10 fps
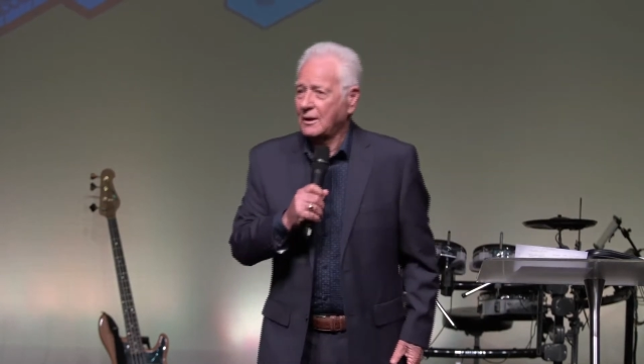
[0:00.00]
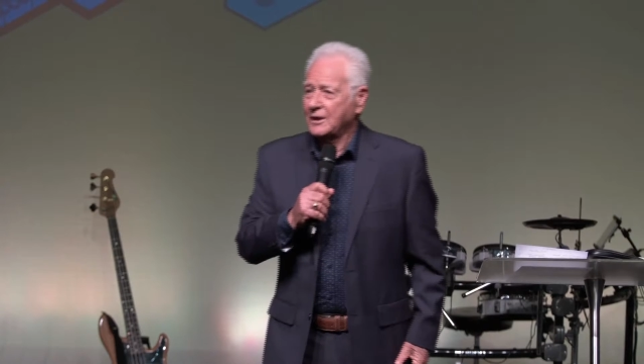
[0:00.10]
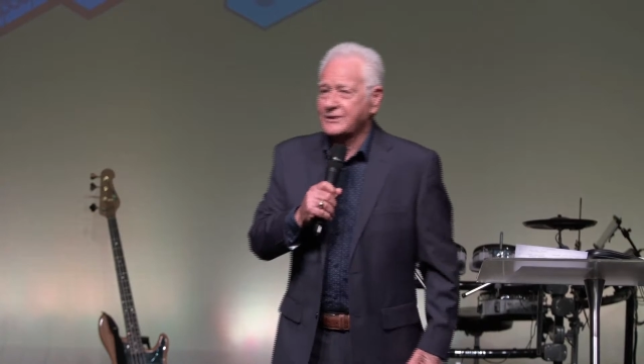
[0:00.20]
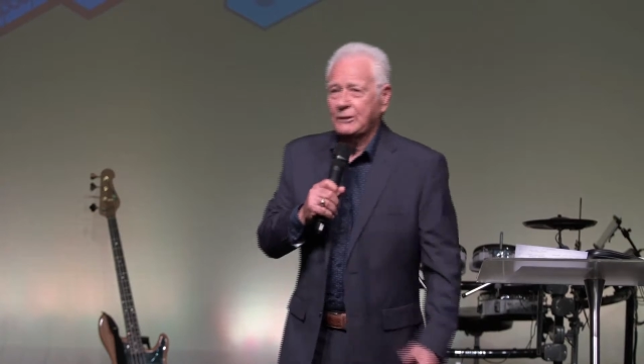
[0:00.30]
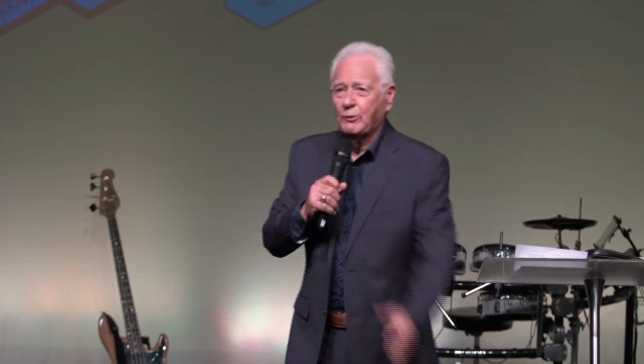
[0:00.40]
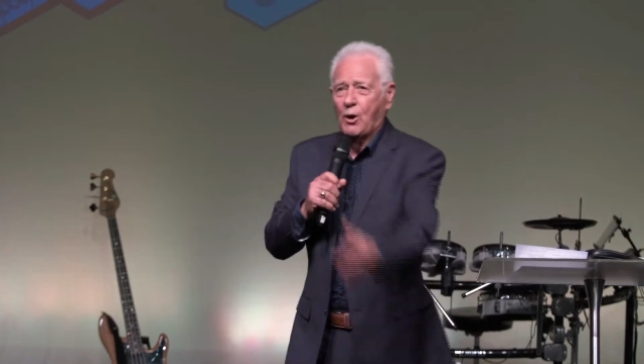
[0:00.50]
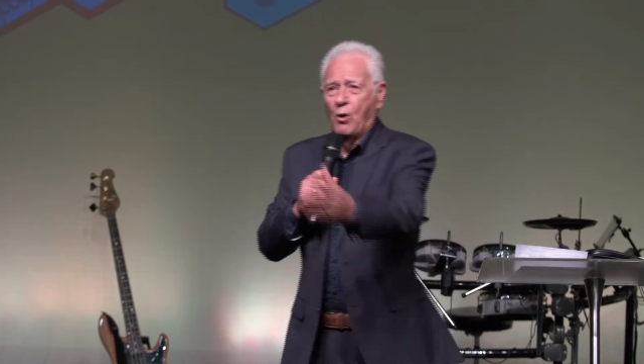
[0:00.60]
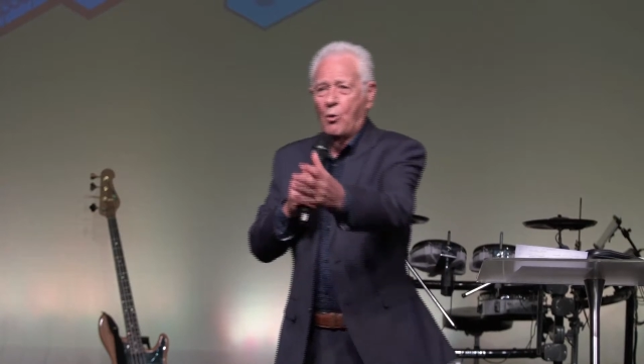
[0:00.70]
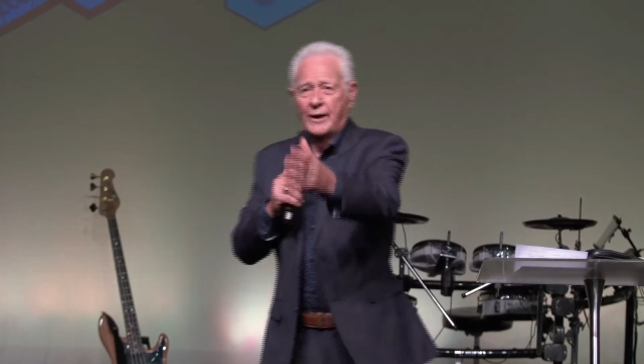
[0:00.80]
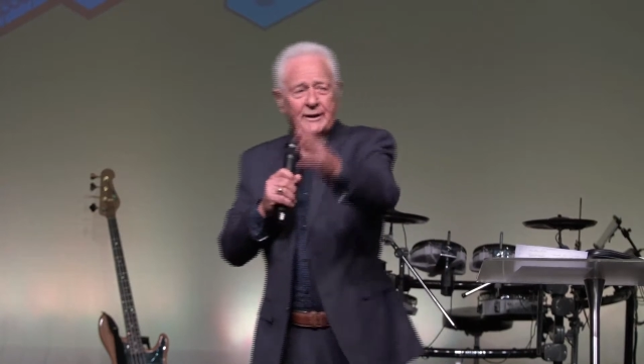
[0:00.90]
See, we
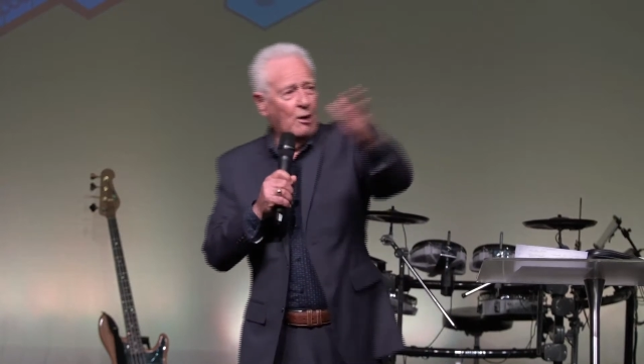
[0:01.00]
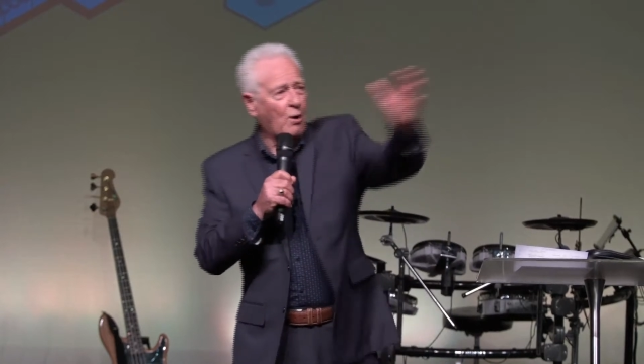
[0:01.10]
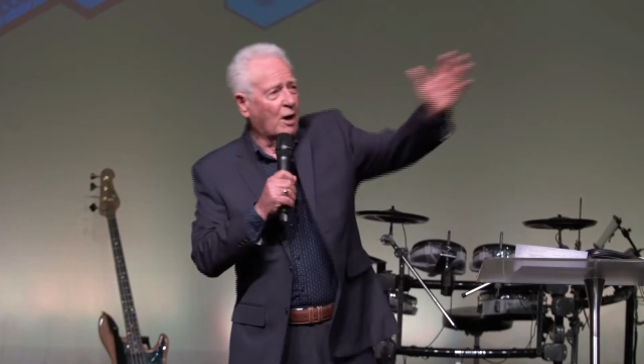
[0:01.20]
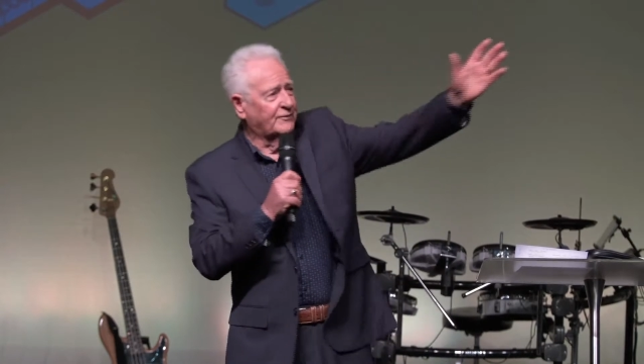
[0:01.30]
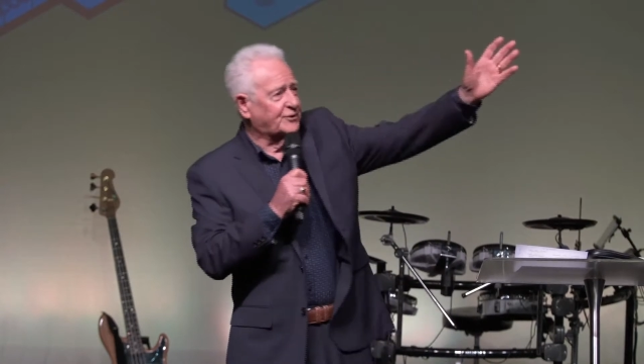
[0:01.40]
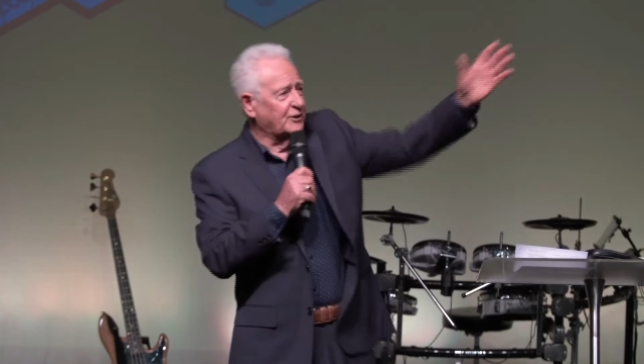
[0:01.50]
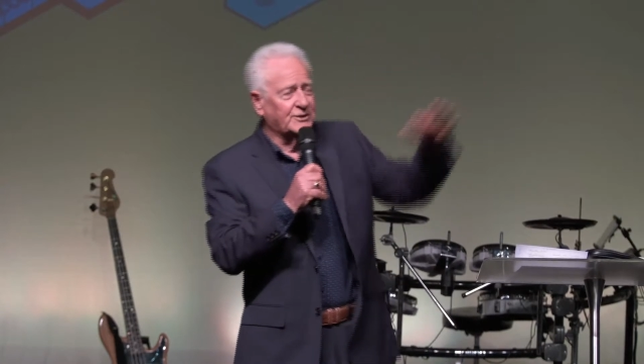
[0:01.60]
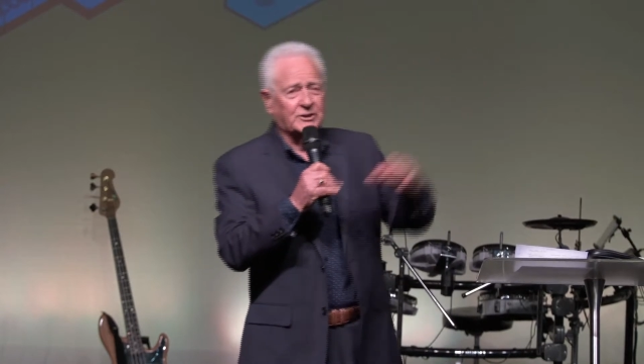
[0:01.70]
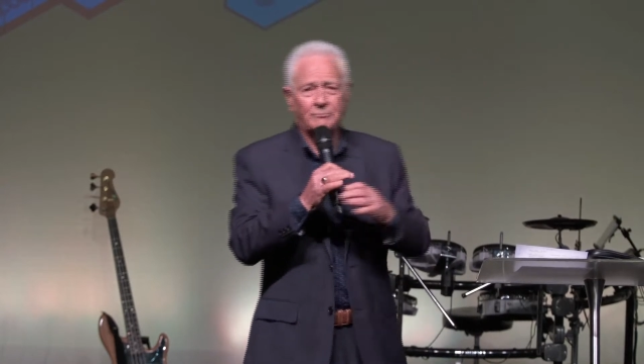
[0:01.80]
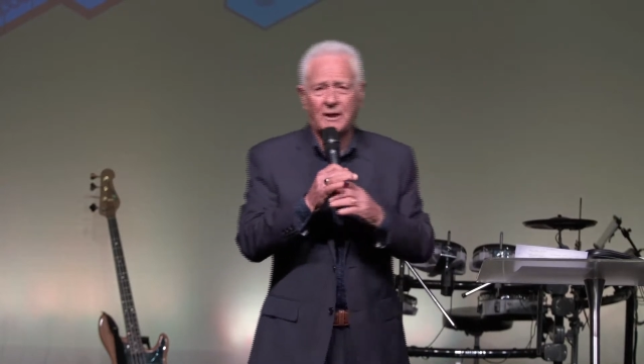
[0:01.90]
all want to go
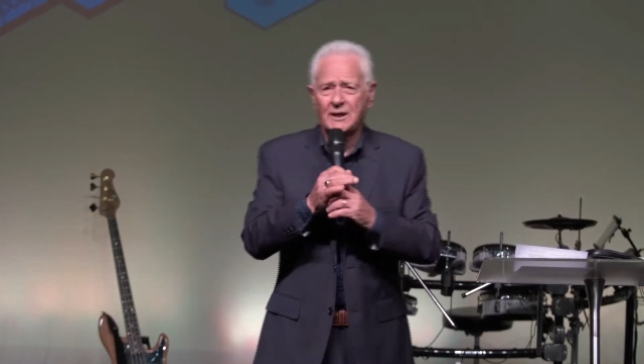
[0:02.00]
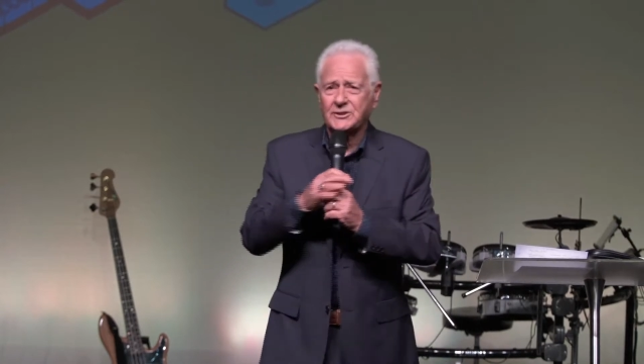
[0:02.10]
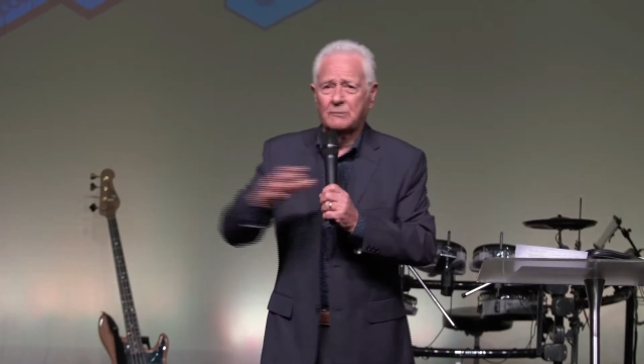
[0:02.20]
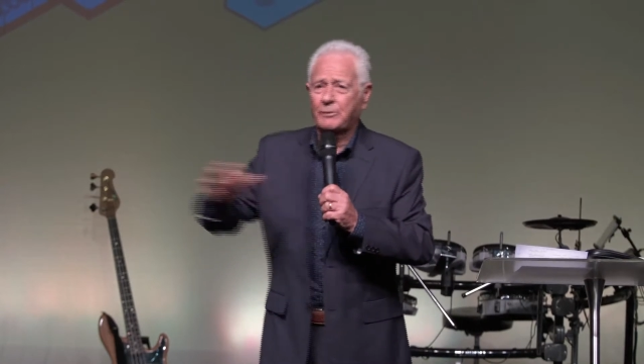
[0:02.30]
overseas to minister,